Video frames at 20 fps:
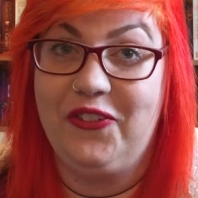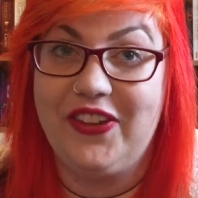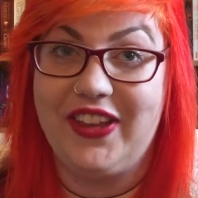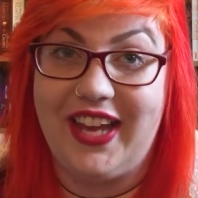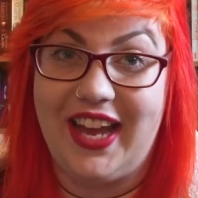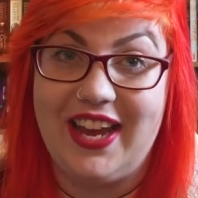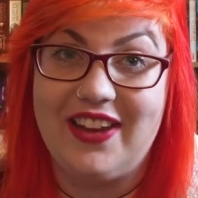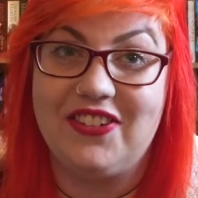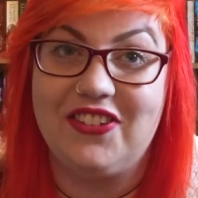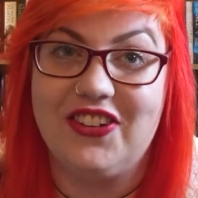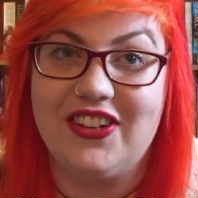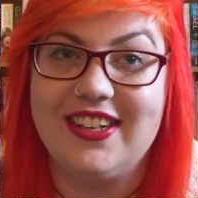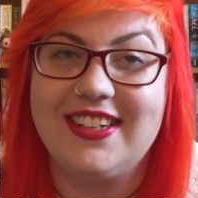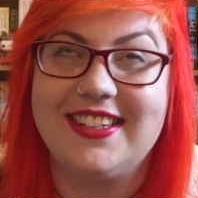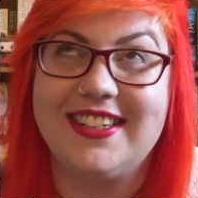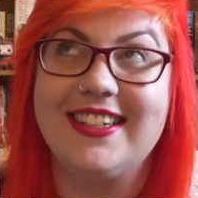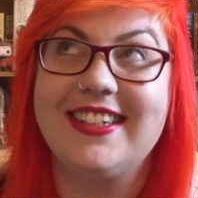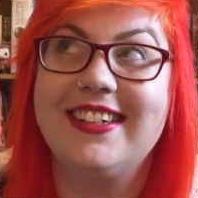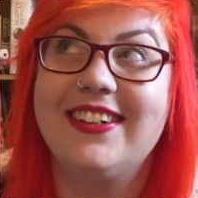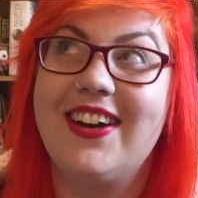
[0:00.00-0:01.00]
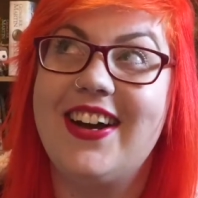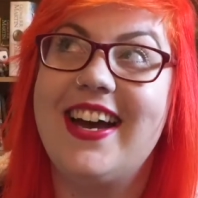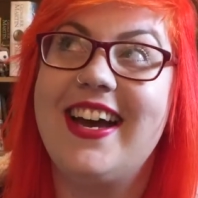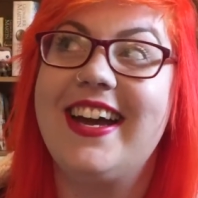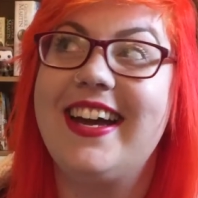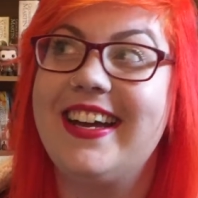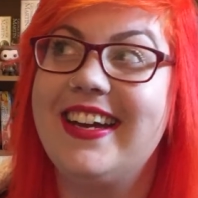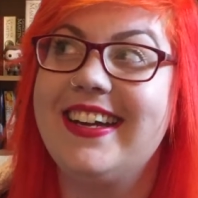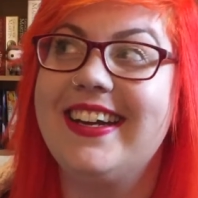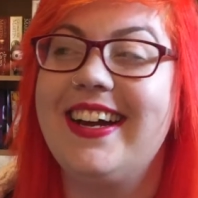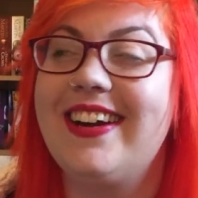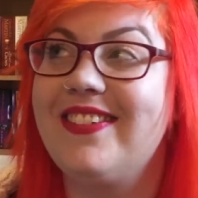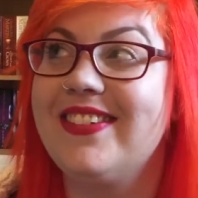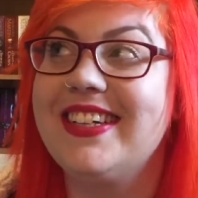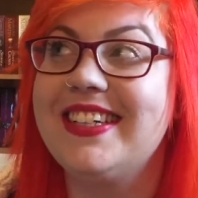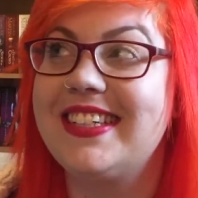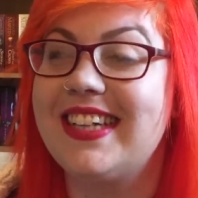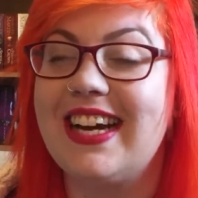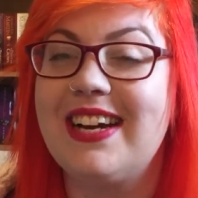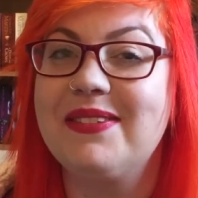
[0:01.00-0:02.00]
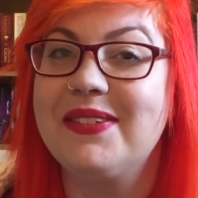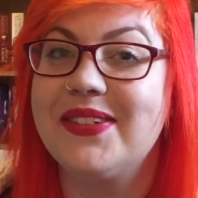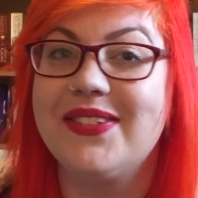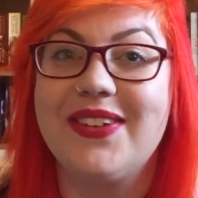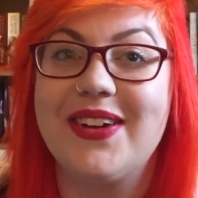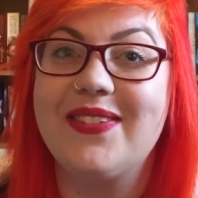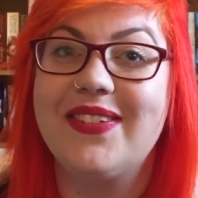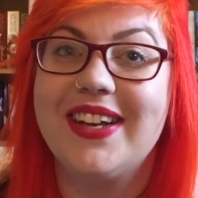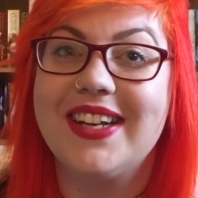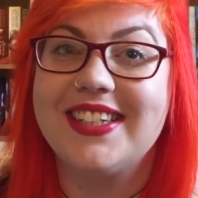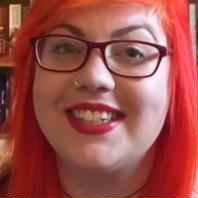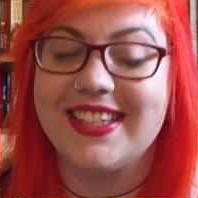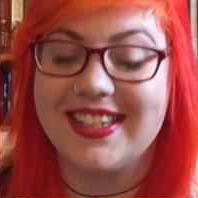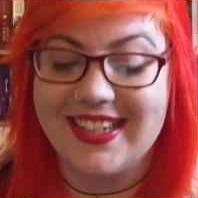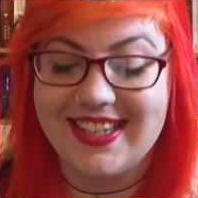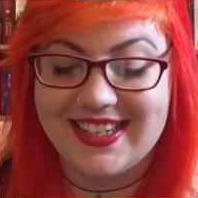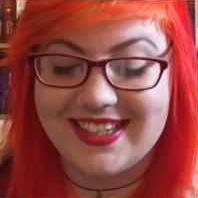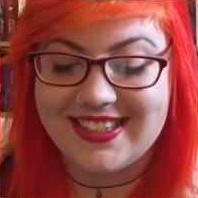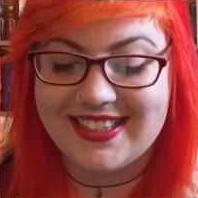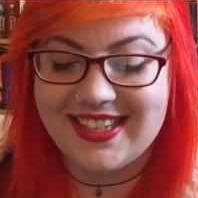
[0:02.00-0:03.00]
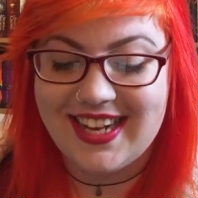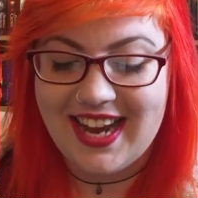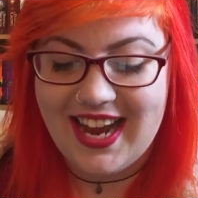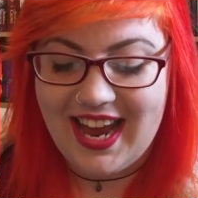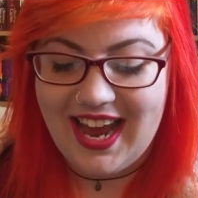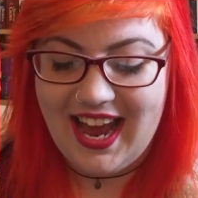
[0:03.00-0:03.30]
for the Game trilogy. Hey, how many times have I mentioned this?